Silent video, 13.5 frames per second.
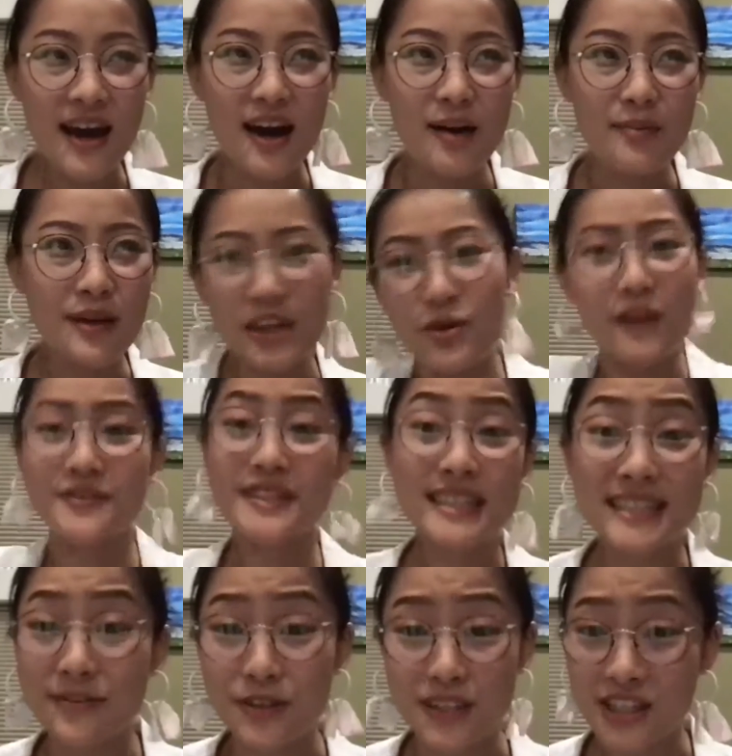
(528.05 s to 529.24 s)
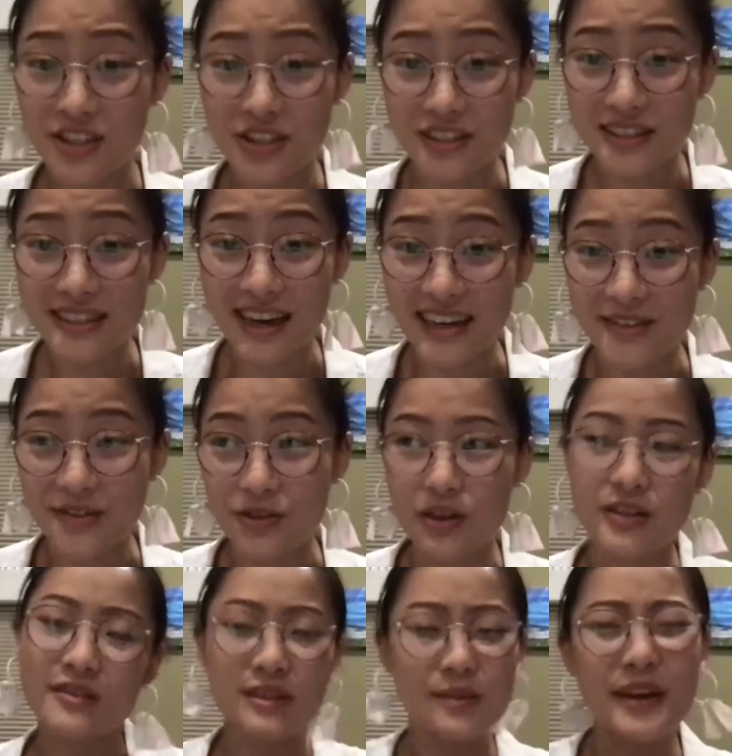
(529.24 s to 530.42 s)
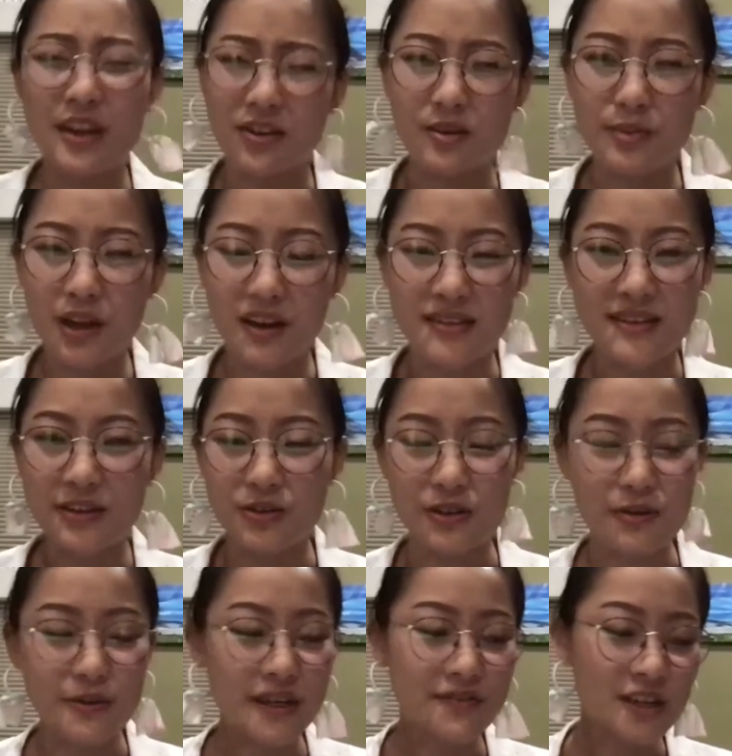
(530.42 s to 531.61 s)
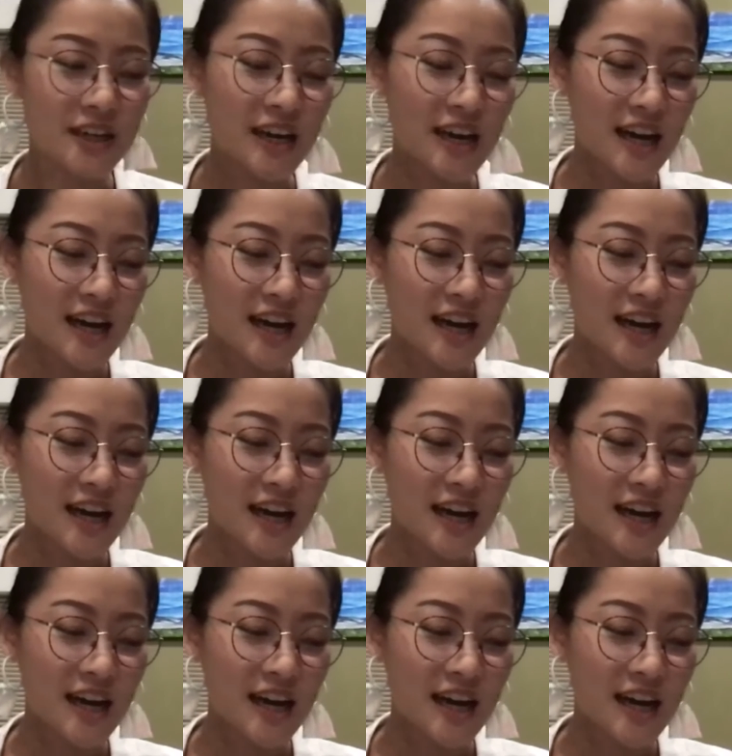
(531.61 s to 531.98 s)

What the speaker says: And then you have 6 different teachers in high school, depending on your block schedule or whatever.